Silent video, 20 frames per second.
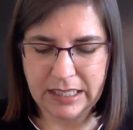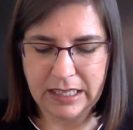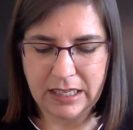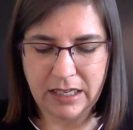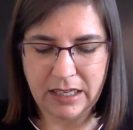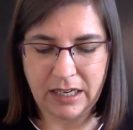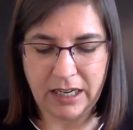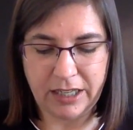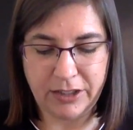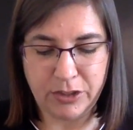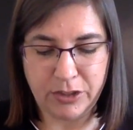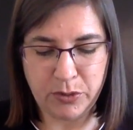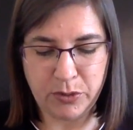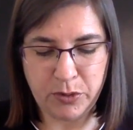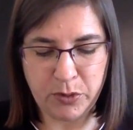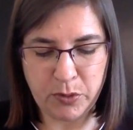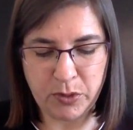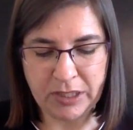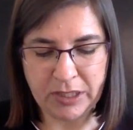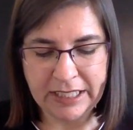I knew you
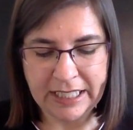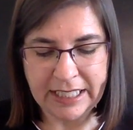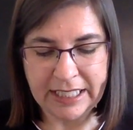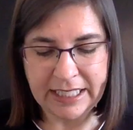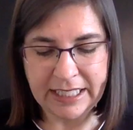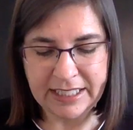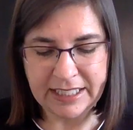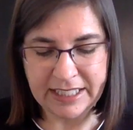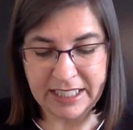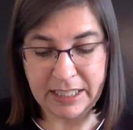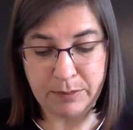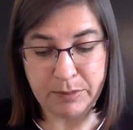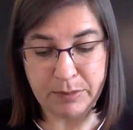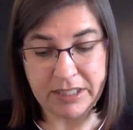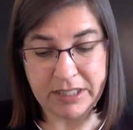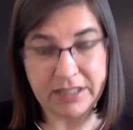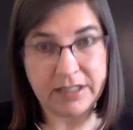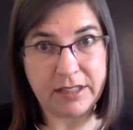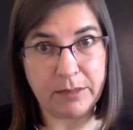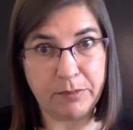were getting deep into
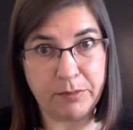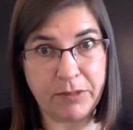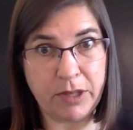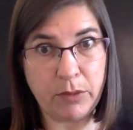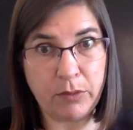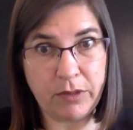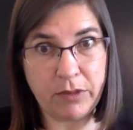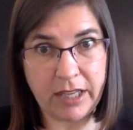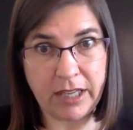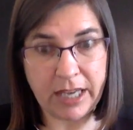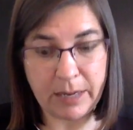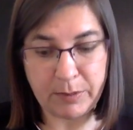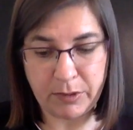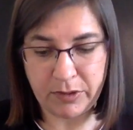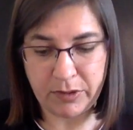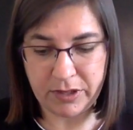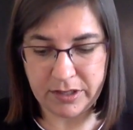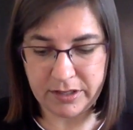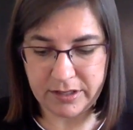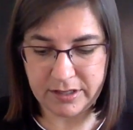something with the
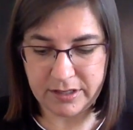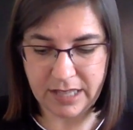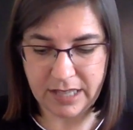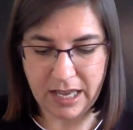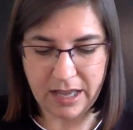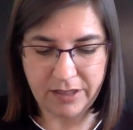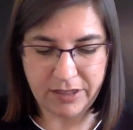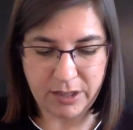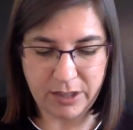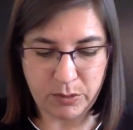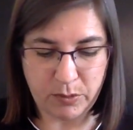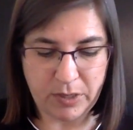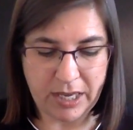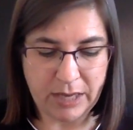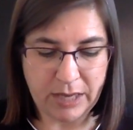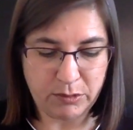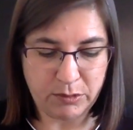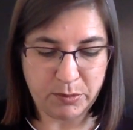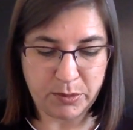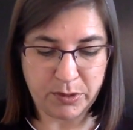Amarins. Then we had
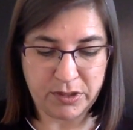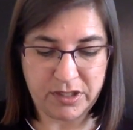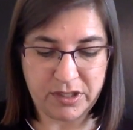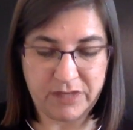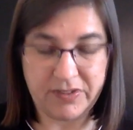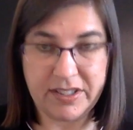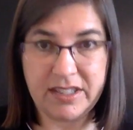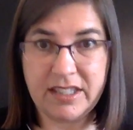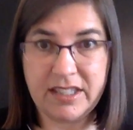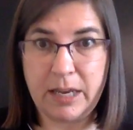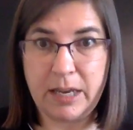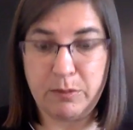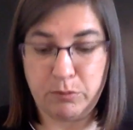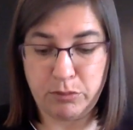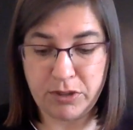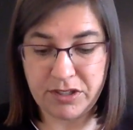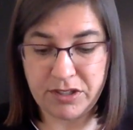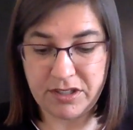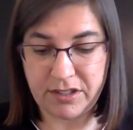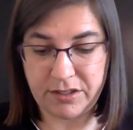reports of escaped
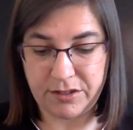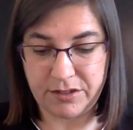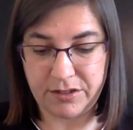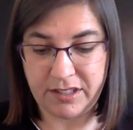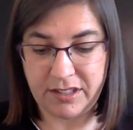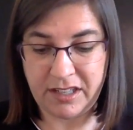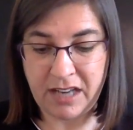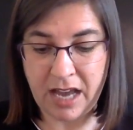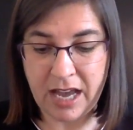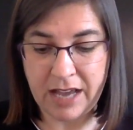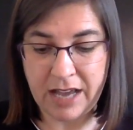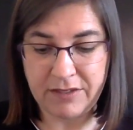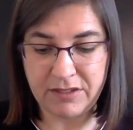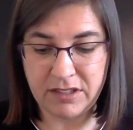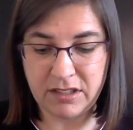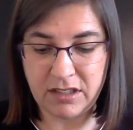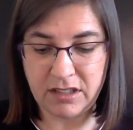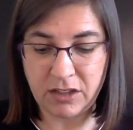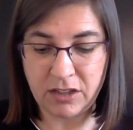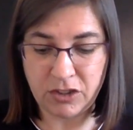prisoners, knives,
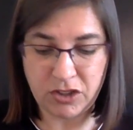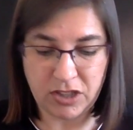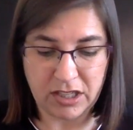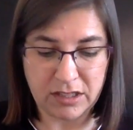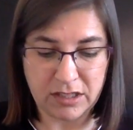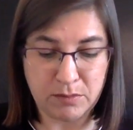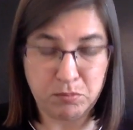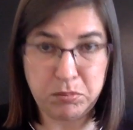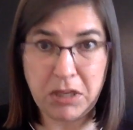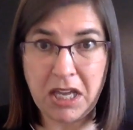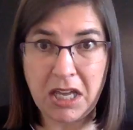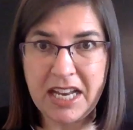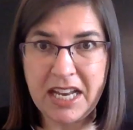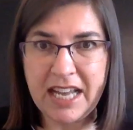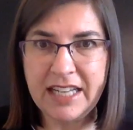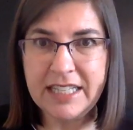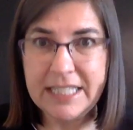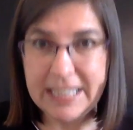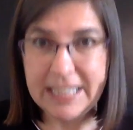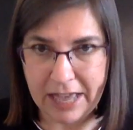gunshots, blood,
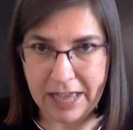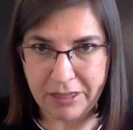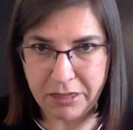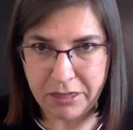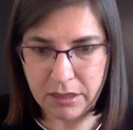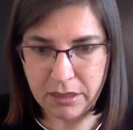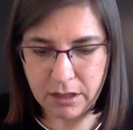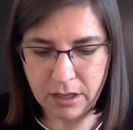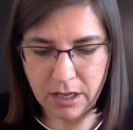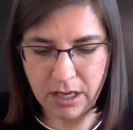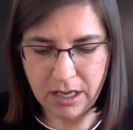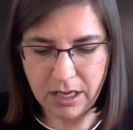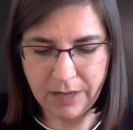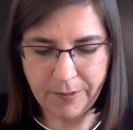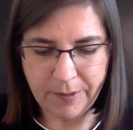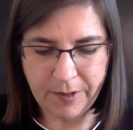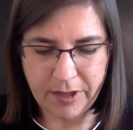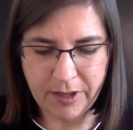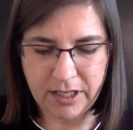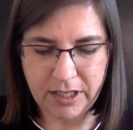and death.
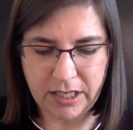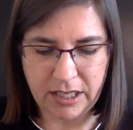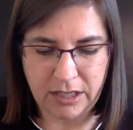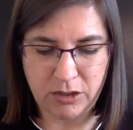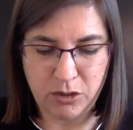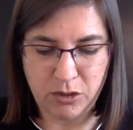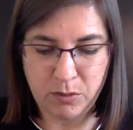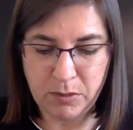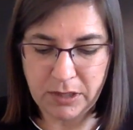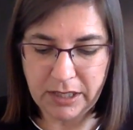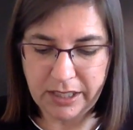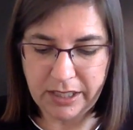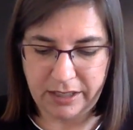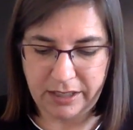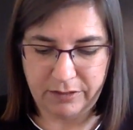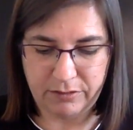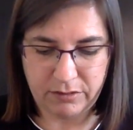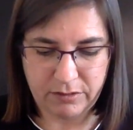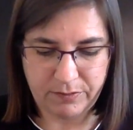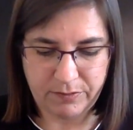Can you believe
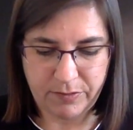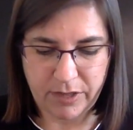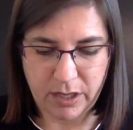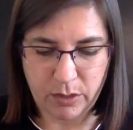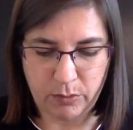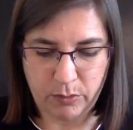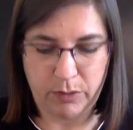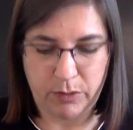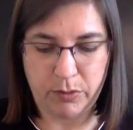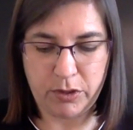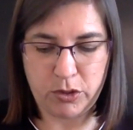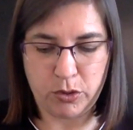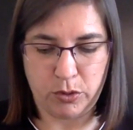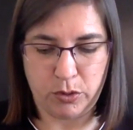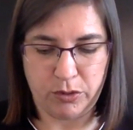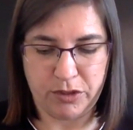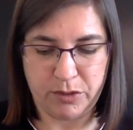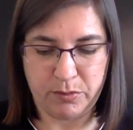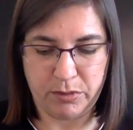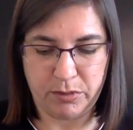we were told
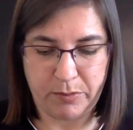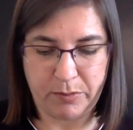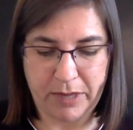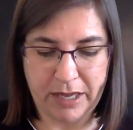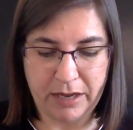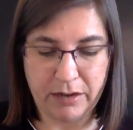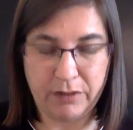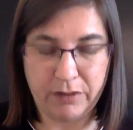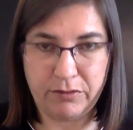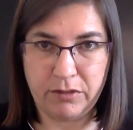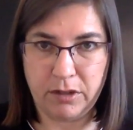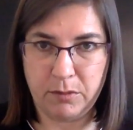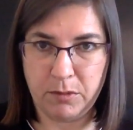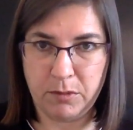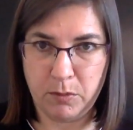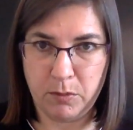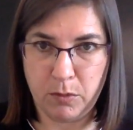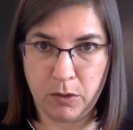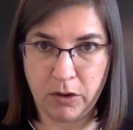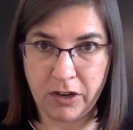to prepare for a
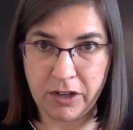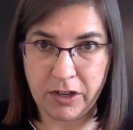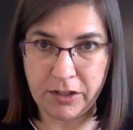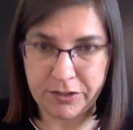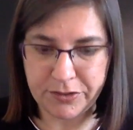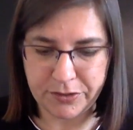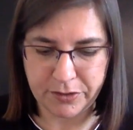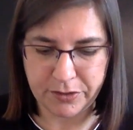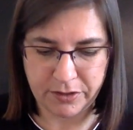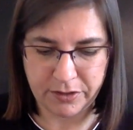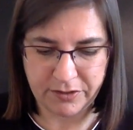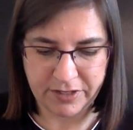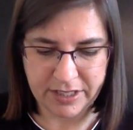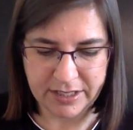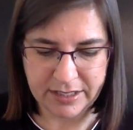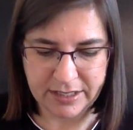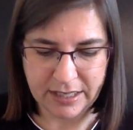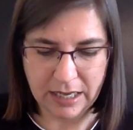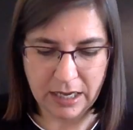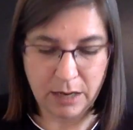memorial
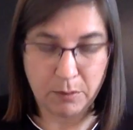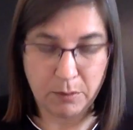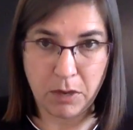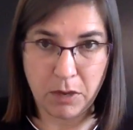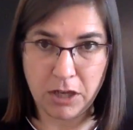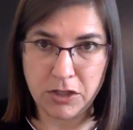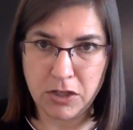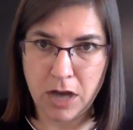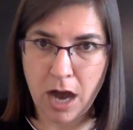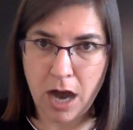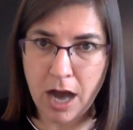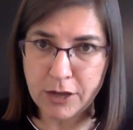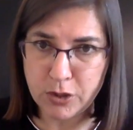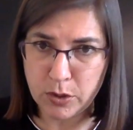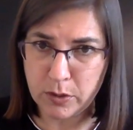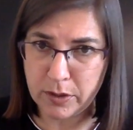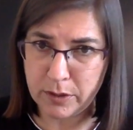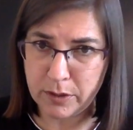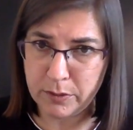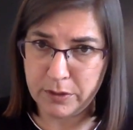service, but not who
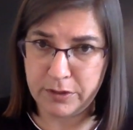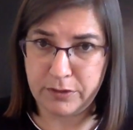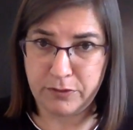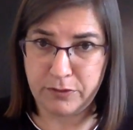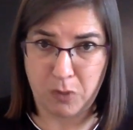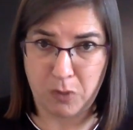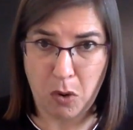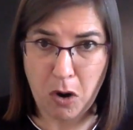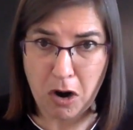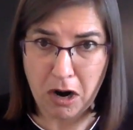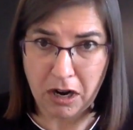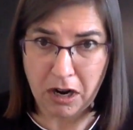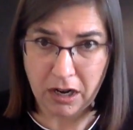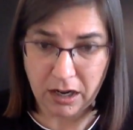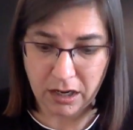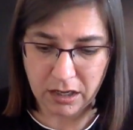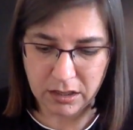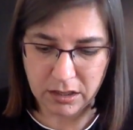it was for?